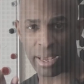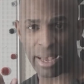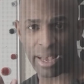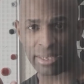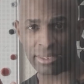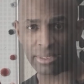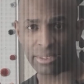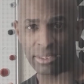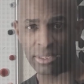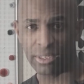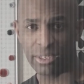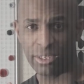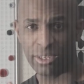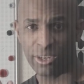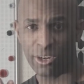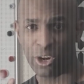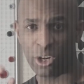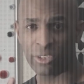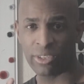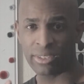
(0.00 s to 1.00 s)
pass
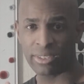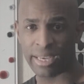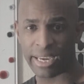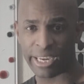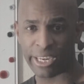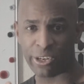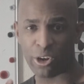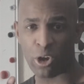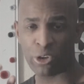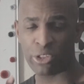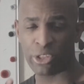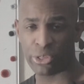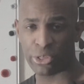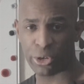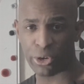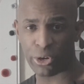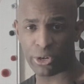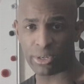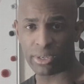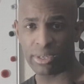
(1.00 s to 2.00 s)
or the second or the
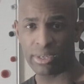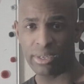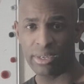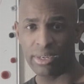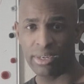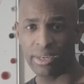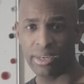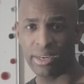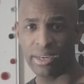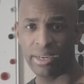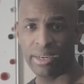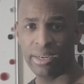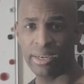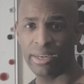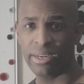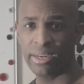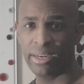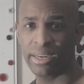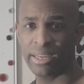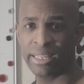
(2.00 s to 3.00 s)
third?
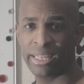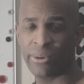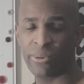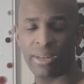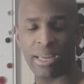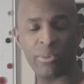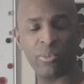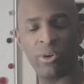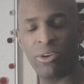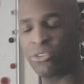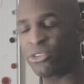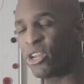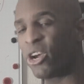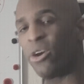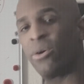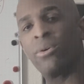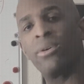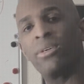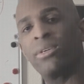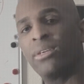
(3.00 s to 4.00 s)
And they were like, Well,
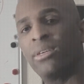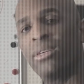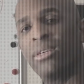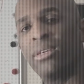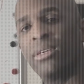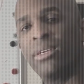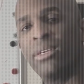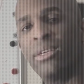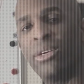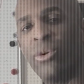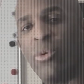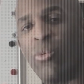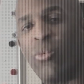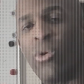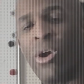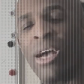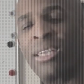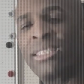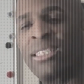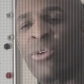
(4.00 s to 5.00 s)
no.
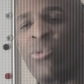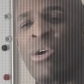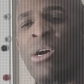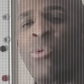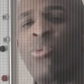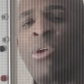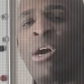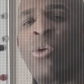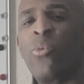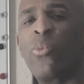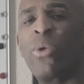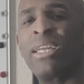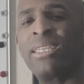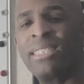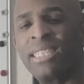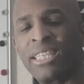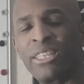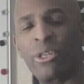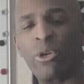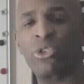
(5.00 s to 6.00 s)
Well, I said, Well, well,
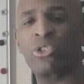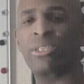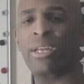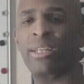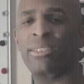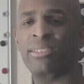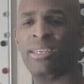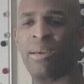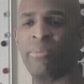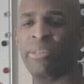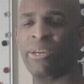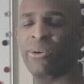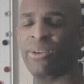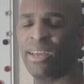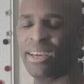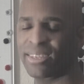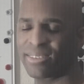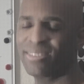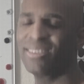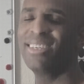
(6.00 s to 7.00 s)
when did those shots come? They were
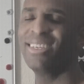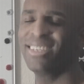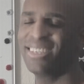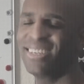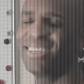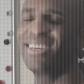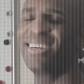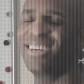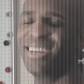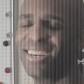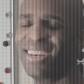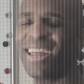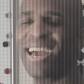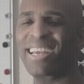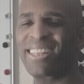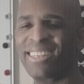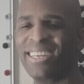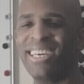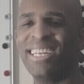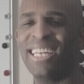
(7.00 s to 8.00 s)
like,
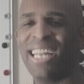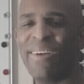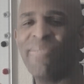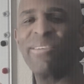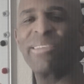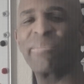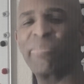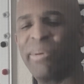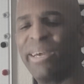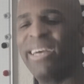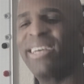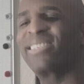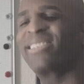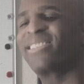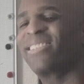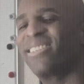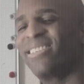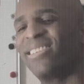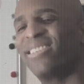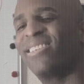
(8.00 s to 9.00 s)
like the 11th
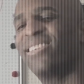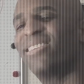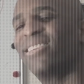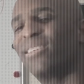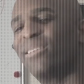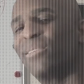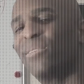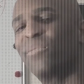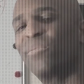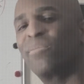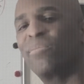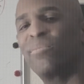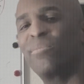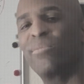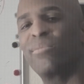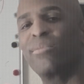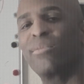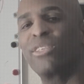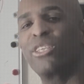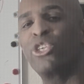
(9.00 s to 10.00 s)
pass.
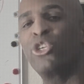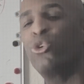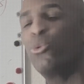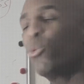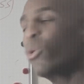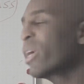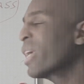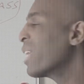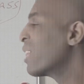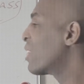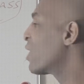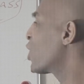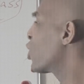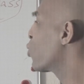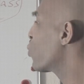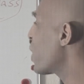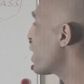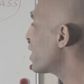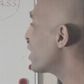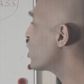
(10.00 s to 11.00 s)
You will get the
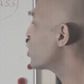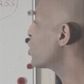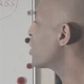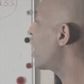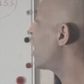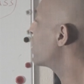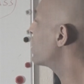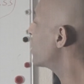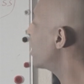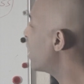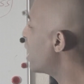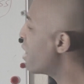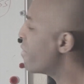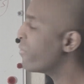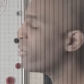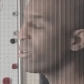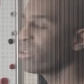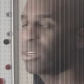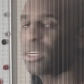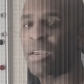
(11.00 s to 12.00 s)
greatest shots
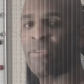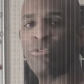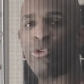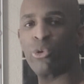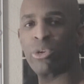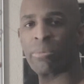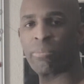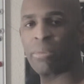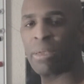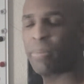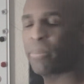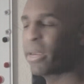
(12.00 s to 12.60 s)
ever if you can be